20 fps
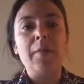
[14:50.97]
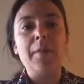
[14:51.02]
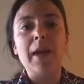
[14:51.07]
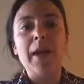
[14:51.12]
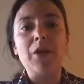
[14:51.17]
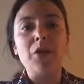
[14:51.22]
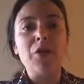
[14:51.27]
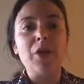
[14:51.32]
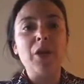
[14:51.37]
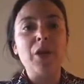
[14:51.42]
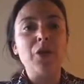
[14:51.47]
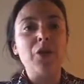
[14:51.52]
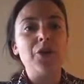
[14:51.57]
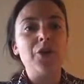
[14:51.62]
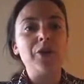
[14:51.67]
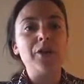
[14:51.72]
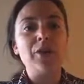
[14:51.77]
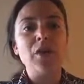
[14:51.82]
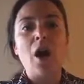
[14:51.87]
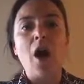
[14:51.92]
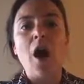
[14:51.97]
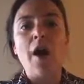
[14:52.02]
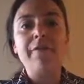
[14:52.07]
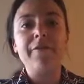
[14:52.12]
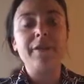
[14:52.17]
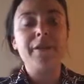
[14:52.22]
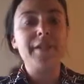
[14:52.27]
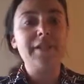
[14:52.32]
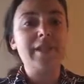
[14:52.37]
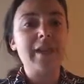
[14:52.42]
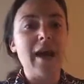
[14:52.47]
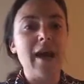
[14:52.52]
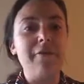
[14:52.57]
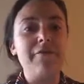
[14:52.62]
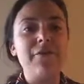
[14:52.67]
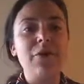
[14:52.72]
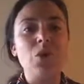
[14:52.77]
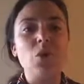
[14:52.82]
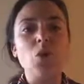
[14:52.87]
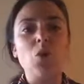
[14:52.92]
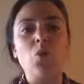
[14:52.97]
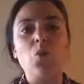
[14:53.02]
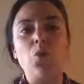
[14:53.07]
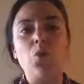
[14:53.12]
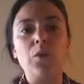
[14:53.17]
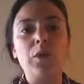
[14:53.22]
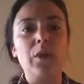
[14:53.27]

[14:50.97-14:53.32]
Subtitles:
educators and office staff you